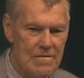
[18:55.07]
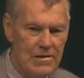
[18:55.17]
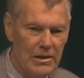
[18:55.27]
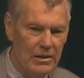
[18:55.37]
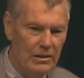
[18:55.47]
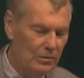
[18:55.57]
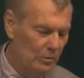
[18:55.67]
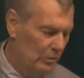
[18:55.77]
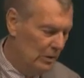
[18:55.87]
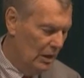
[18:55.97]
You know?
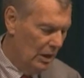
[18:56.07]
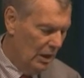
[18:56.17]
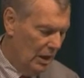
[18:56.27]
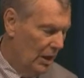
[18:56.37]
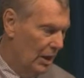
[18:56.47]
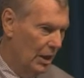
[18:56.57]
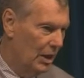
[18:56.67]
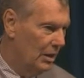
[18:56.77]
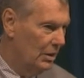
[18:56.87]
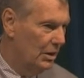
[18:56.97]
And
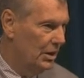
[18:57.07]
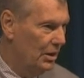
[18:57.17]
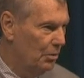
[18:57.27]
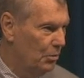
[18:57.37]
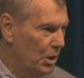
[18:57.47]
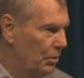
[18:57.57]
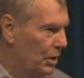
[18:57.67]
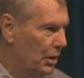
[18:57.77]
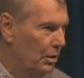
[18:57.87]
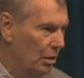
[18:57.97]
I didn't see them
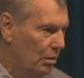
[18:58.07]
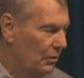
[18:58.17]
coming either.